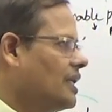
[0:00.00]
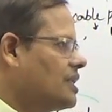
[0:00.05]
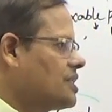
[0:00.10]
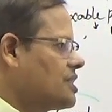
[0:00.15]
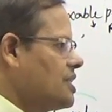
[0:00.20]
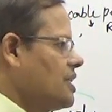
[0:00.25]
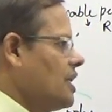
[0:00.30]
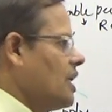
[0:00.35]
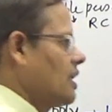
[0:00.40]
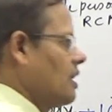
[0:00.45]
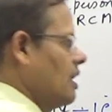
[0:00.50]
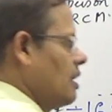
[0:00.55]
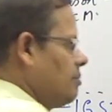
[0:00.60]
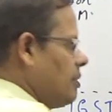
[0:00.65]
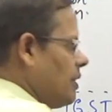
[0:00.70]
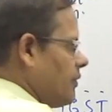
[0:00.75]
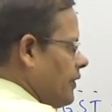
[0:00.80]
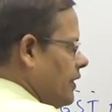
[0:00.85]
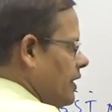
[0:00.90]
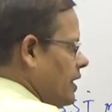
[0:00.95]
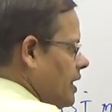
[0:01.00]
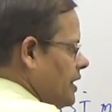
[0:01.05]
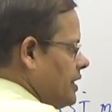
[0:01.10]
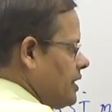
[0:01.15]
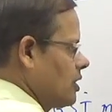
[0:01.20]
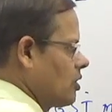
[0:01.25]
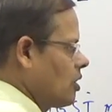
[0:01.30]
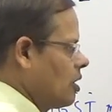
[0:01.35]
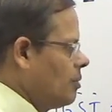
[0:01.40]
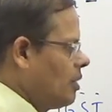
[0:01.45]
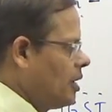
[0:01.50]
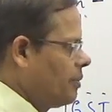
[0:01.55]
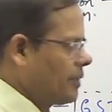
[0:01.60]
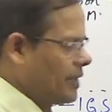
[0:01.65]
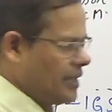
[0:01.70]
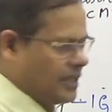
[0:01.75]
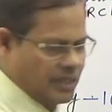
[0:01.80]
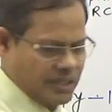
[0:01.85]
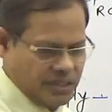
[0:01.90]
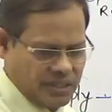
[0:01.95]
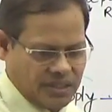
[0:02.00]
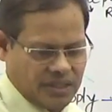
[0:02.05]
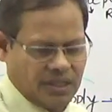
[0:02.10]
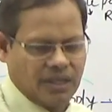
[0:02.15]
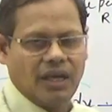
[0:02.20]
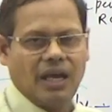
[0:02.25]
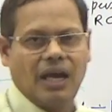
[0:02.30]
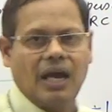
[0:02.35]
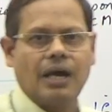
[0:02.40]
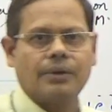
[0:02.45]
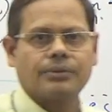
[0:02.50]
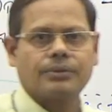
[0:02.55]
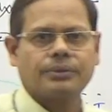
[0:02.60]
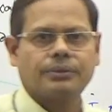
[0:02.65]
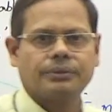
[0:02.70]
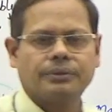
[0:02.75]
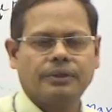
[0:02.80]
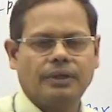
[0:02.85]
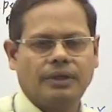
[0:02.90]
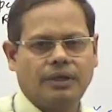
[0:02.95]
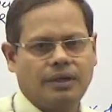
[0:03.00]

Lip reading: CA Club of India, e-com operators have to